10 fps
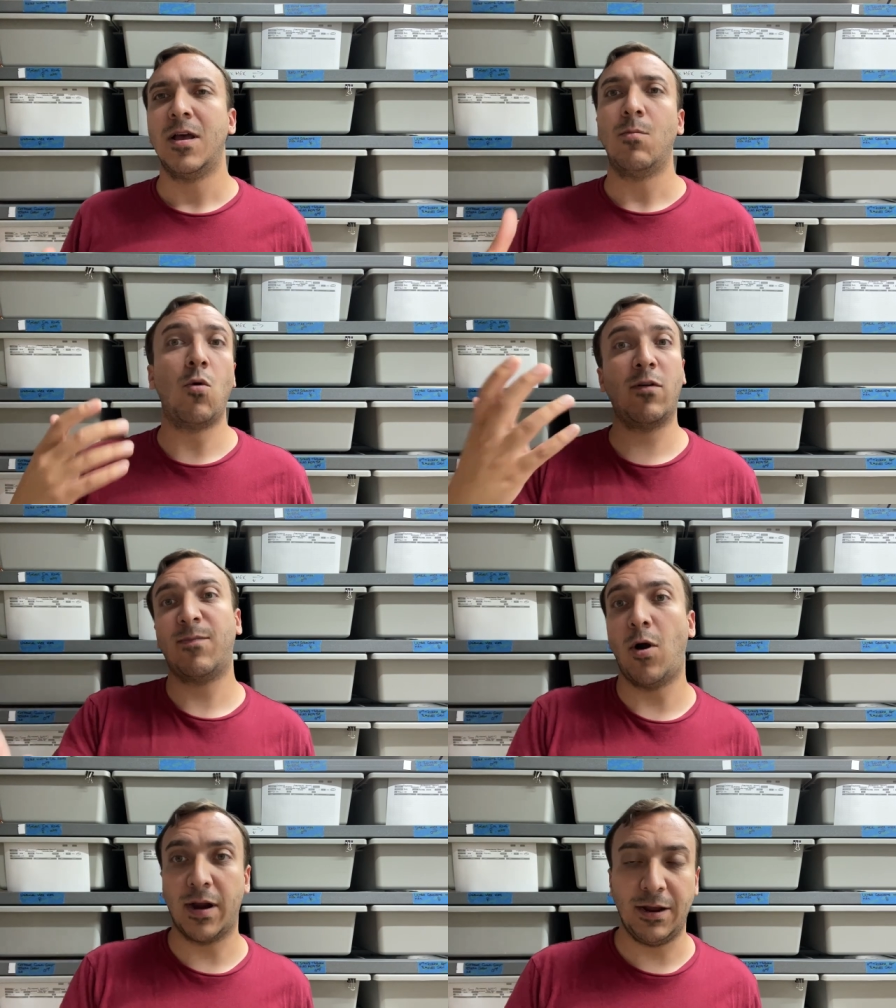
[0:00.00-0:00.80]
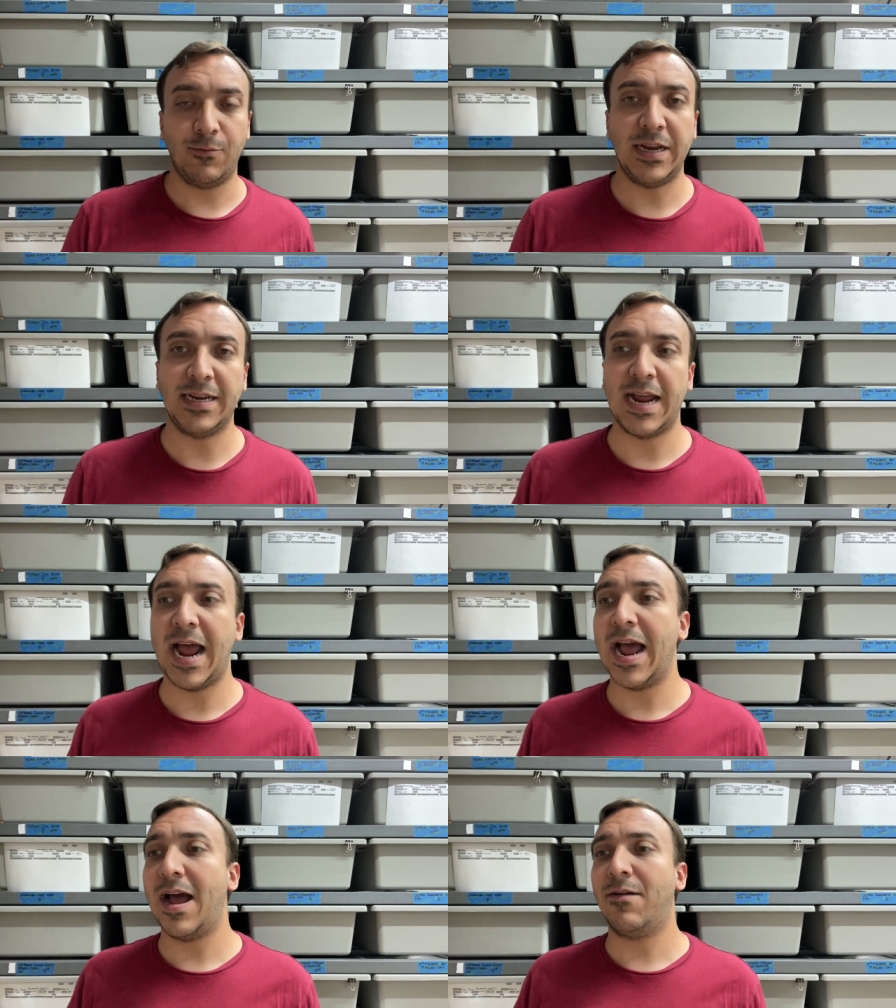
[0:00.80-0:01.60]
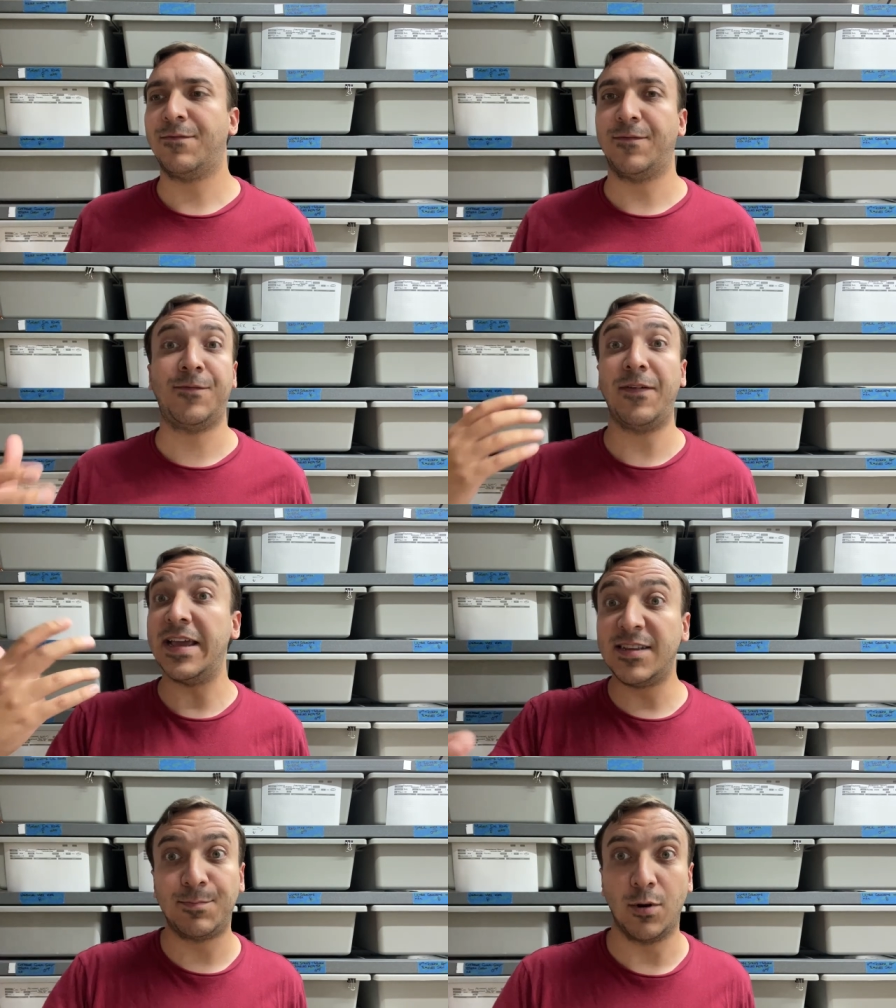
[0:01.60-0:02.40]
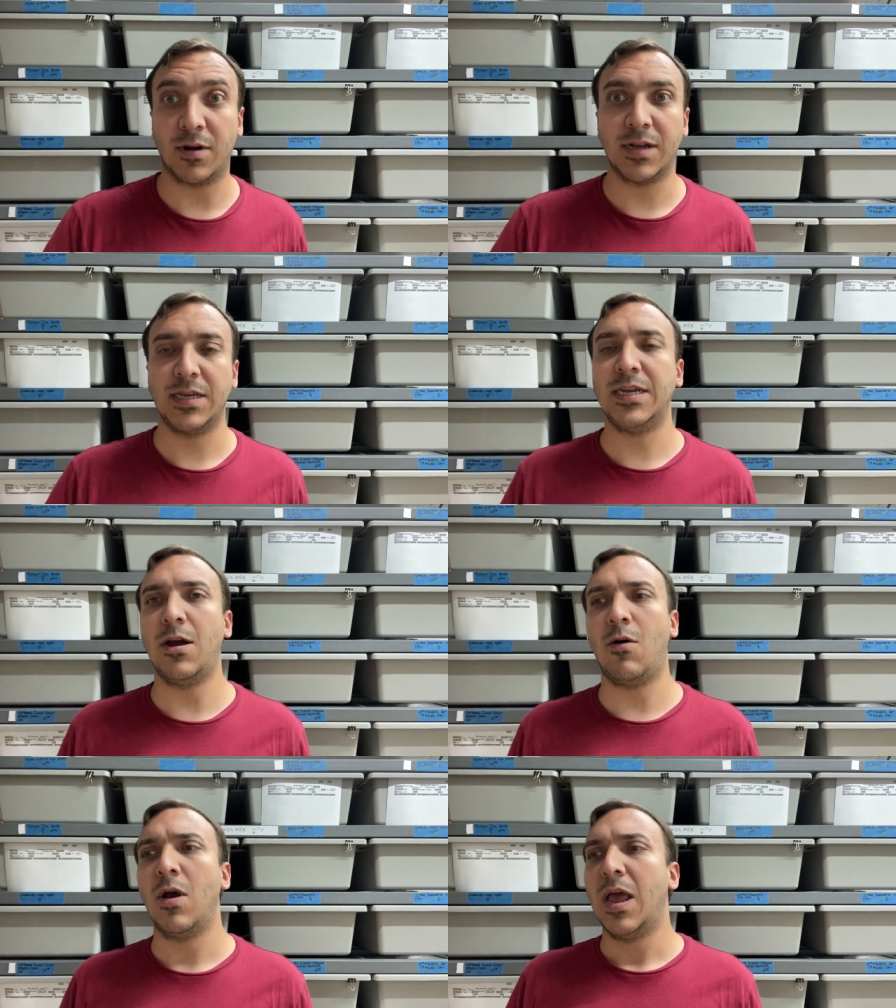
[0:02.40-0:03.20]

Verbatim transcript: Morph Market, we didn't have Facebook, you know.